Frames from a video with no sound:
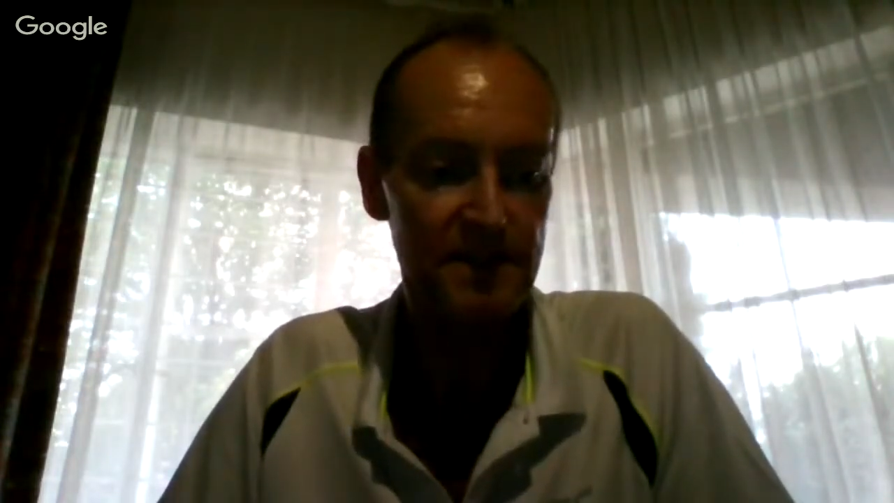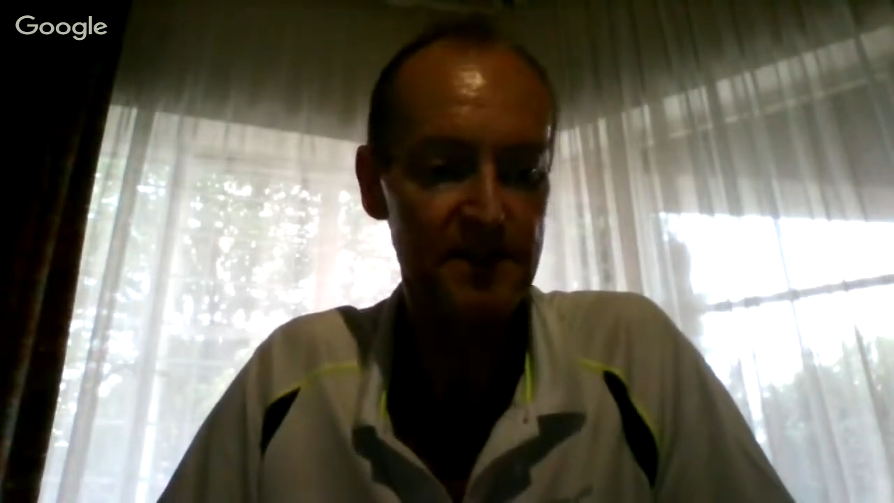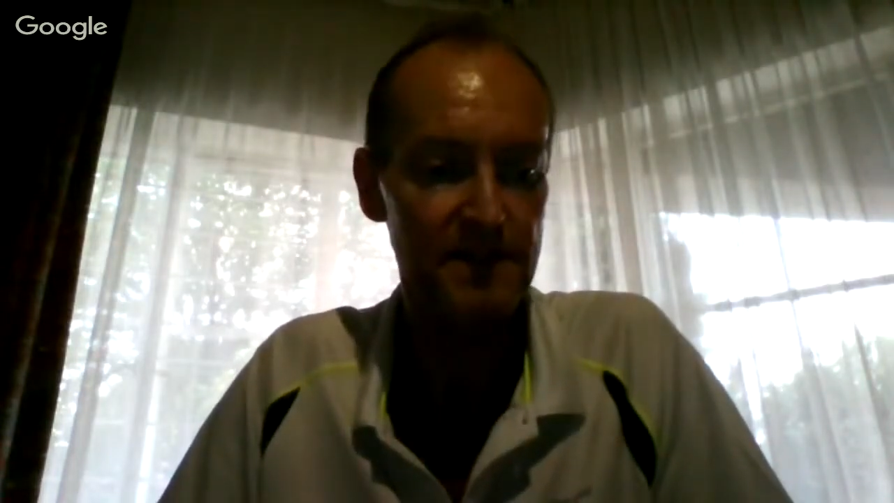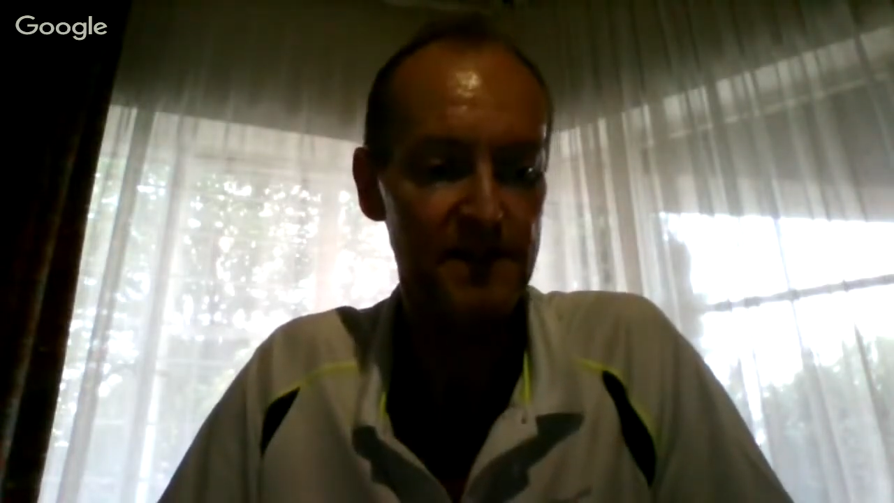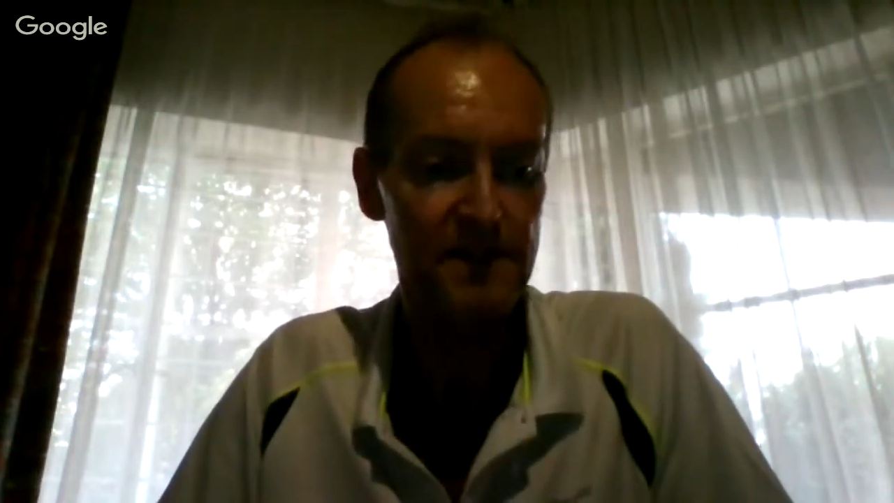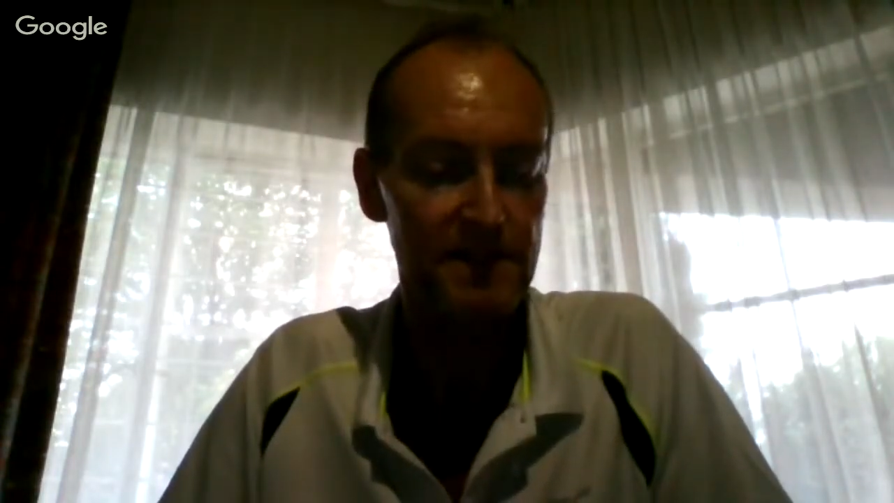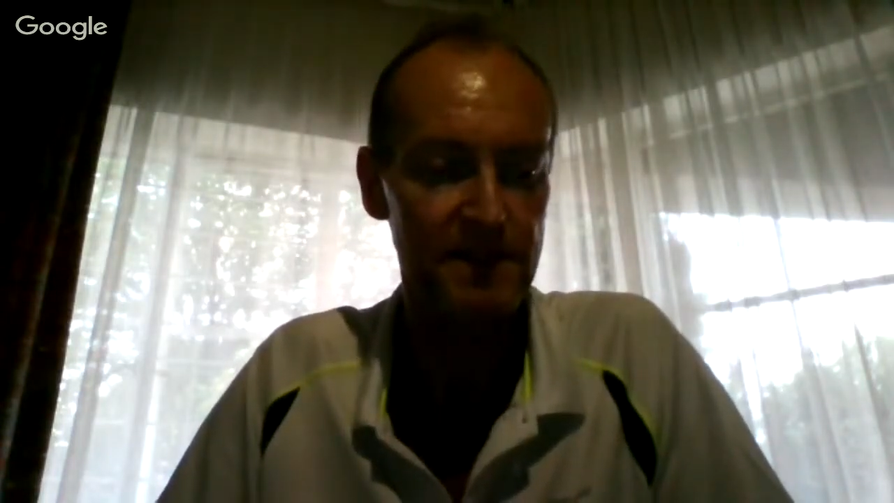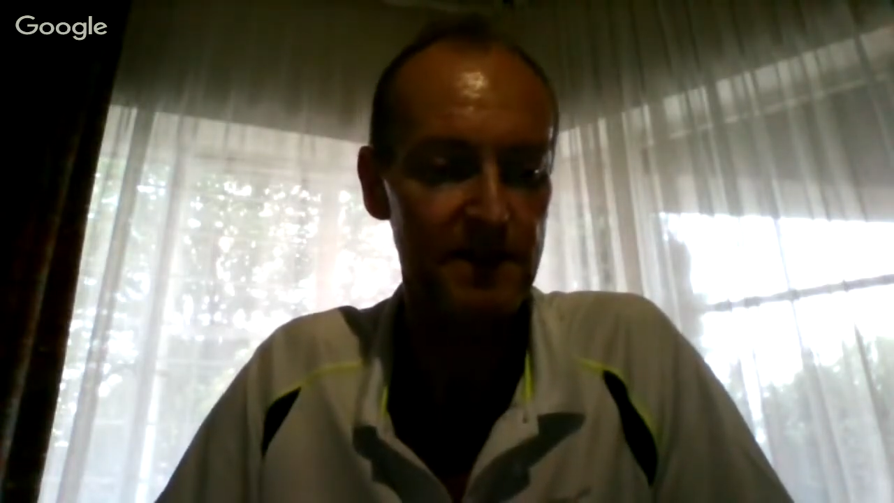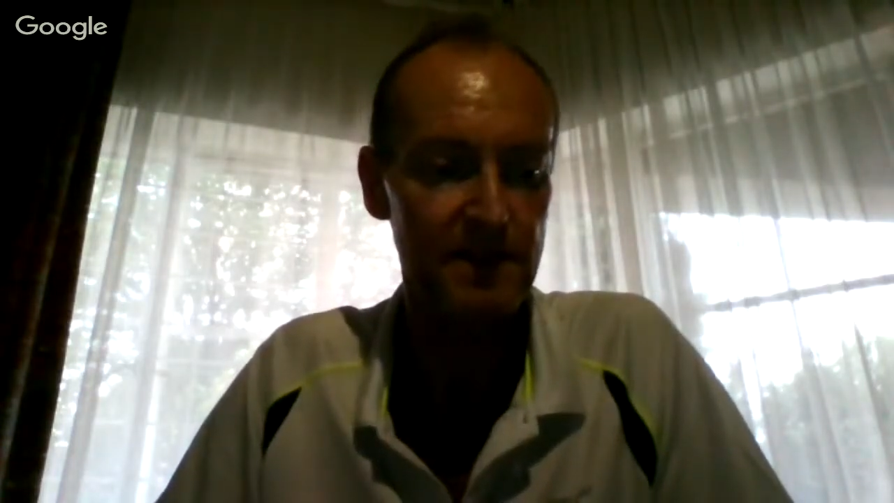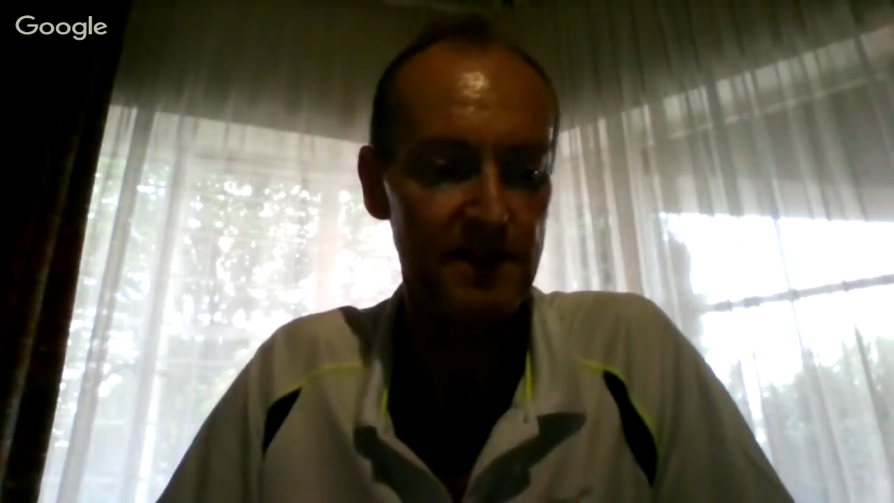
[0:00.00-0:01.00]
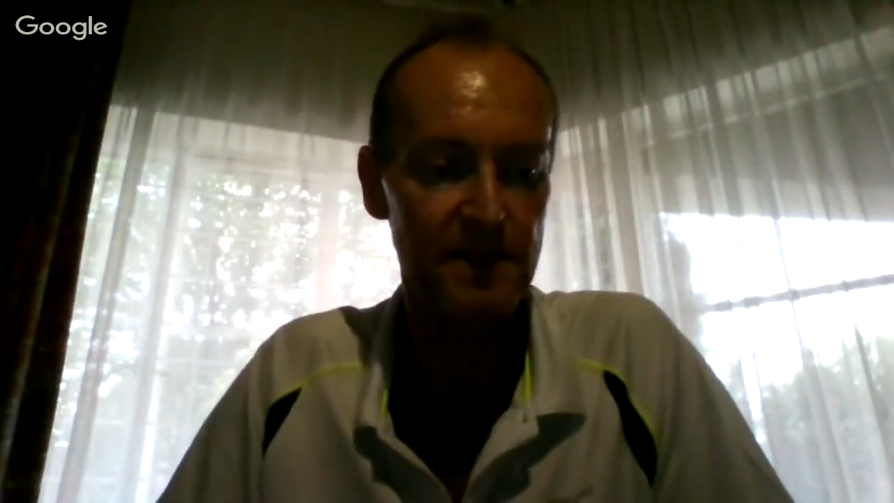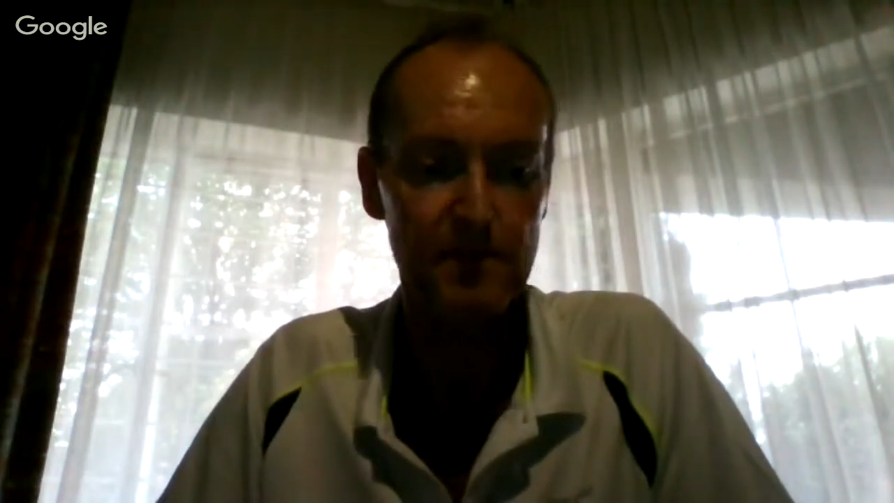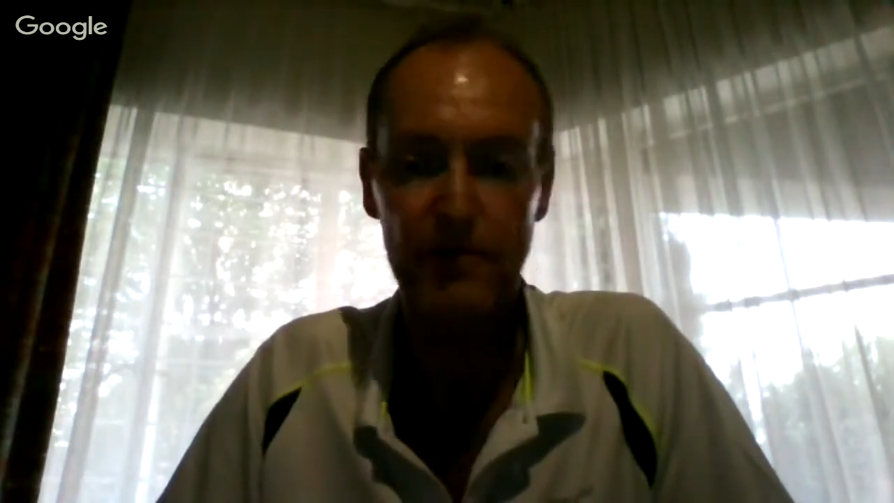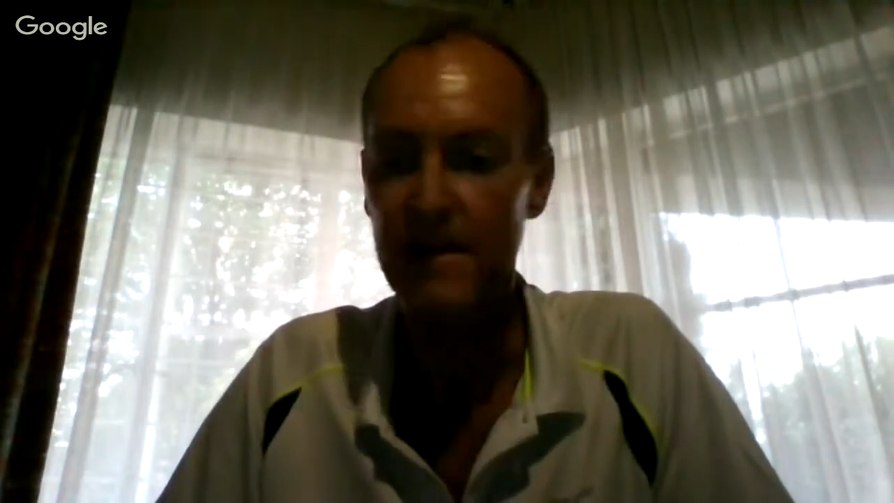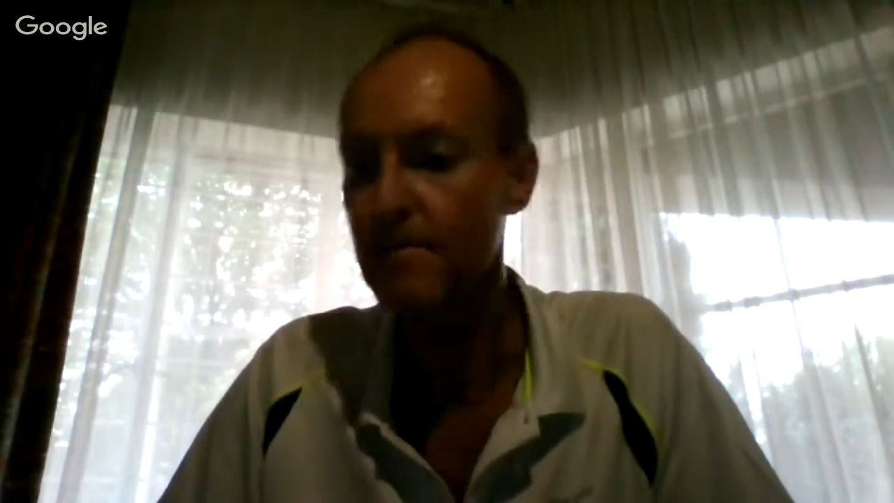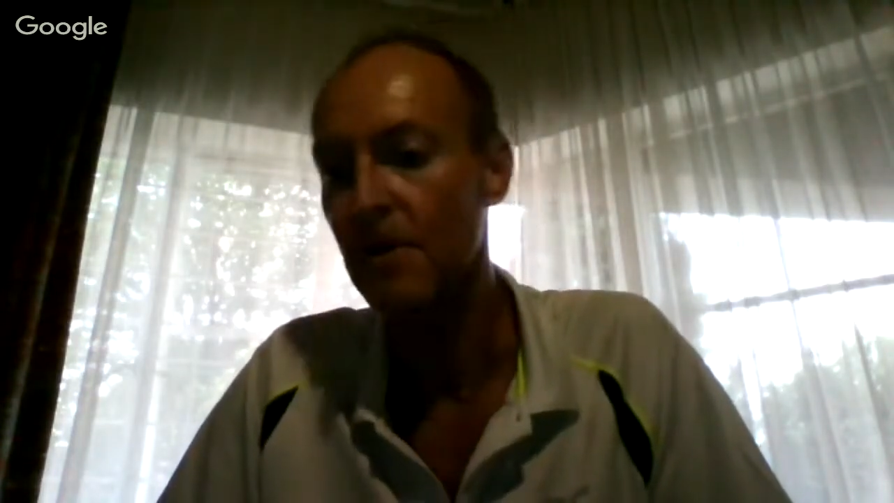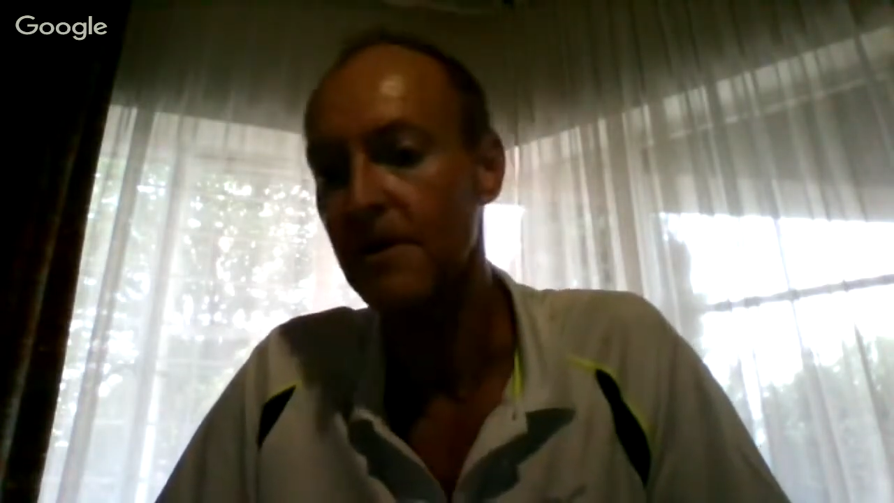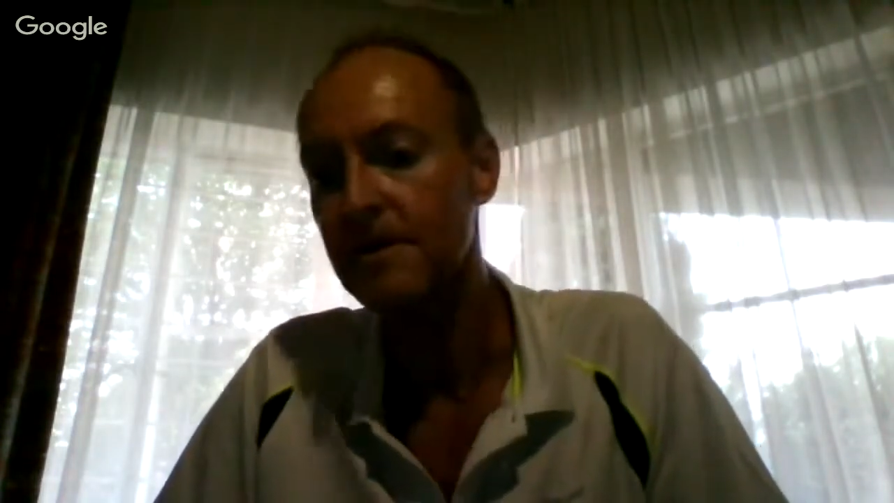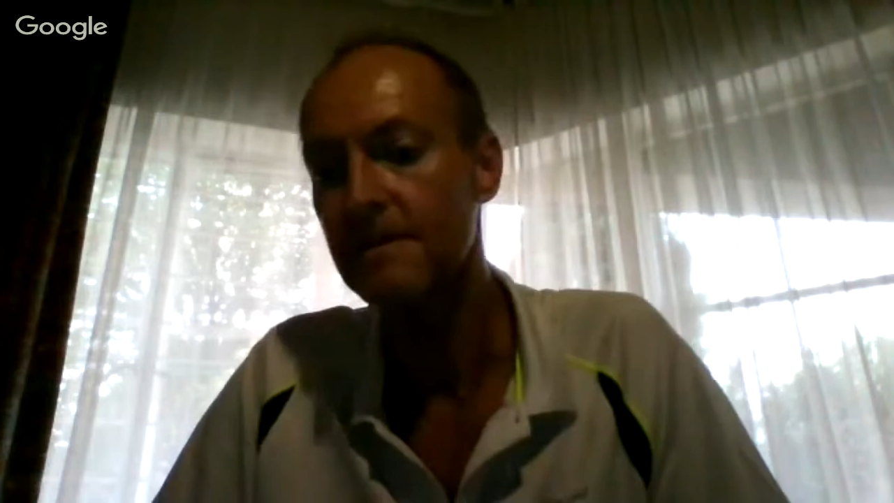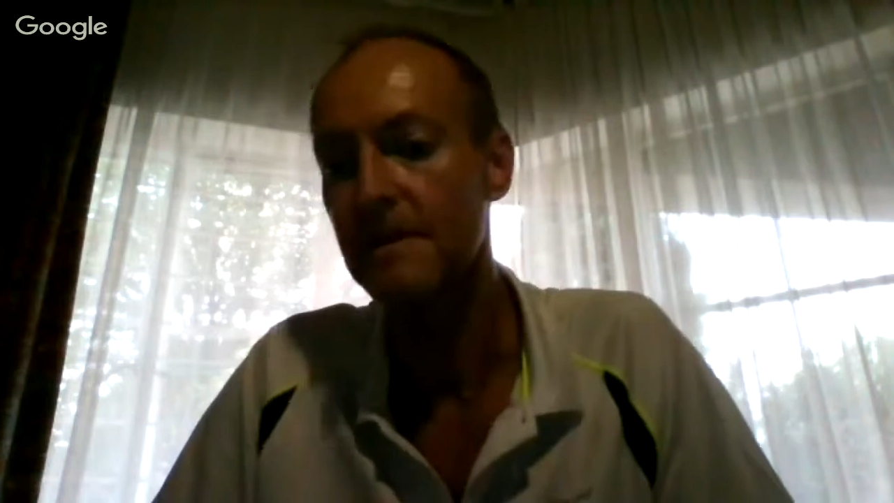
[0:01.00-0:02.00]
is a breed apart.